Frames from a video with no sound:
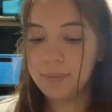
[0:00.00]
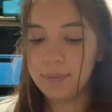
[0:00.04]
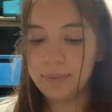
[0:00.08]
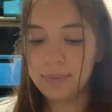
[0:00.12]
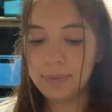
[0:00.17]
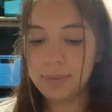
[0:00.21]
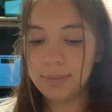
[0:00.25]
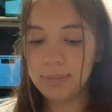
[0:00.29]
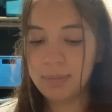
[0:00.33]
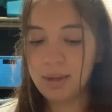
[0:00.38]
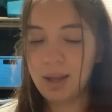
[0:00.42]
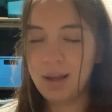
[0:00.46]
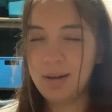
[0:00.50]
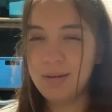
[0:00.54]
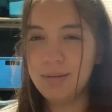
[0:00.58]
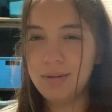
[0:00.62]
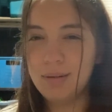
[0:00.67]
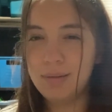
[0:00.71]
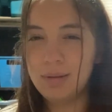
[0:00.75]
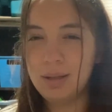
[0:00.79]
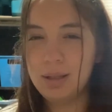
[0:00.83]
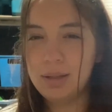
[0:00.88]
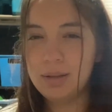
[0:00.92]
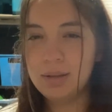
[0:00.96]
I don't know, he's
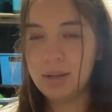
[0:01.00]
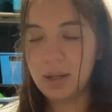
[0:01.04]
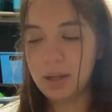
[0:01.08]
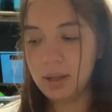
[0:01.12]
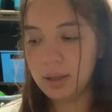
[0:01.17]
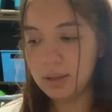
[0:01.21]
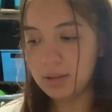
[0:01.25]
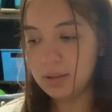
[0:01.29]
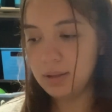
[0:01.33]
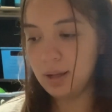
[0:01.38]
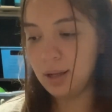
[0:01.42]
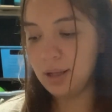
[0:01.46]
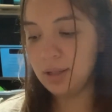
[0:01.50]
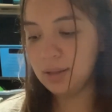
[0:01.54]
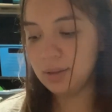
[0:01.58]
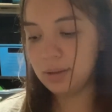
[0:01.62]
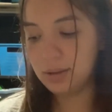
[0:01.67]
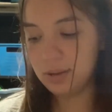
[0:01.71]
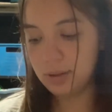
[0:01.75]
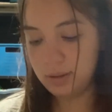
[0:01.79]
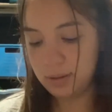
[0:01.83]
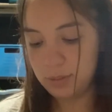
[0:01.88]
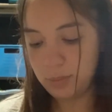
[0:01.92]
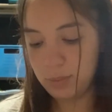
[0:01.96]
saying it's
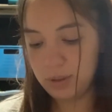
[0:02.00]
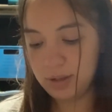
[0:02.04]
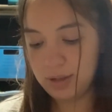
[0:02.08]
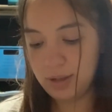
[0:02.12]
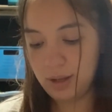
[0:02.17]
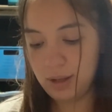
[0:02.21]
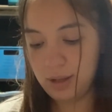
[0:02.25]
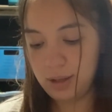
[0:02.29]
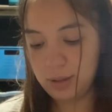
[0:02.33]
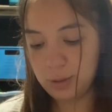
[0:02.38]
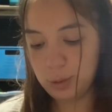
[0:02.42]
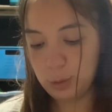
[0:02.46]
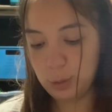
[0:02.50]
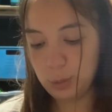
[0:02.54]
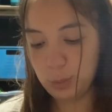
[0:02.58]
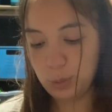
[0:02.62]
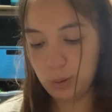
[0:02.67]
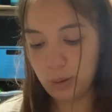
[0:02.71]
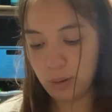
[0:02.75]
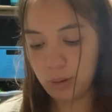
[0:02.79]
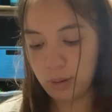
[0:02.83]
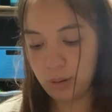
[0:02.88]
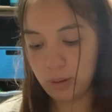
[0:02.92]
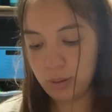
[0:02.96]
been taking too
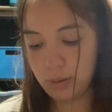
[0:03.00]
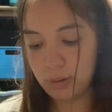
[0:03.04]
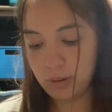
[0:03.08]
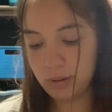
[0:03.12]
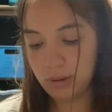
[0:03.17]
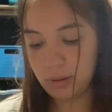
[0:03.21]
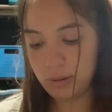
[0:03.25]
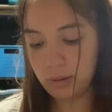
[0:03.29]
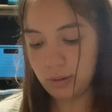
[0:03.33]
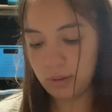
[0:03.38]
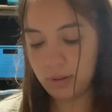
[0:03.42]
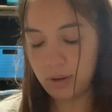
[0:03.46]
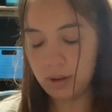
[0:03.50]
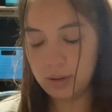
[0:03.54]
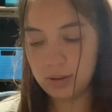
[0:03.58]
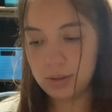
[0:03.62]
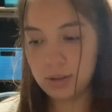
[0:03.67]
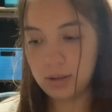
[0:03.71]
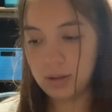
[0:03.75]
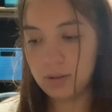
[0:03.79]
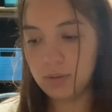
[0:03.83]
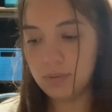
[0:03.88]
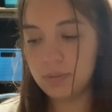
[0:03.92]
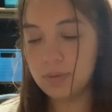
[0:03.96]
long and all that stuff.
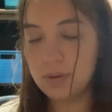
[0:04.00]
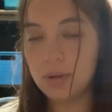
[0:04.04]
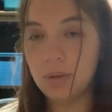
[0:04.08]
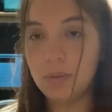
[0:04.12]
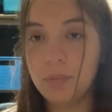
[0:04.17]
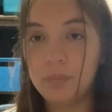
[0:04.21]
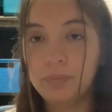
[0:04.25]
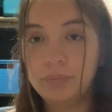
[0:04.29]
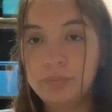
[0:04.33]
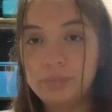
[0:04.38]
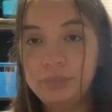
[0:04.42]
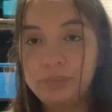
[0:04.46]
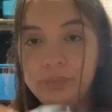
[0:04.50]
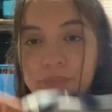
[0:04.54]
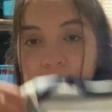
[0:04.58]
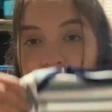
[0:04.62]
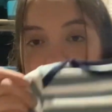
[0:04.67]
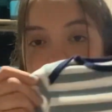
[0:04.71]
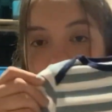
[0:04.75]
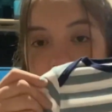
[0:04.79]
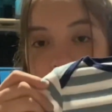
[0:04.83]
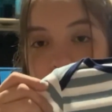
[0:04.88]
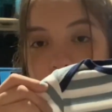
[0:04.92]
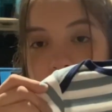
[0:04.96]
So
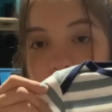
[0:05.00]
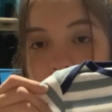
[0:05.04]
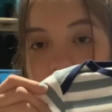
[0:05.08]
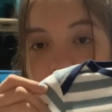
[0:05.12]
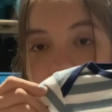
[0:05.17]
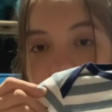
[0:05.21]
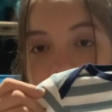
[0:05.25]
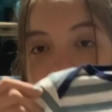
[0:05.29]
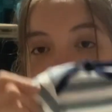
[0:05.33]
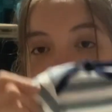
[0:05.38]
we got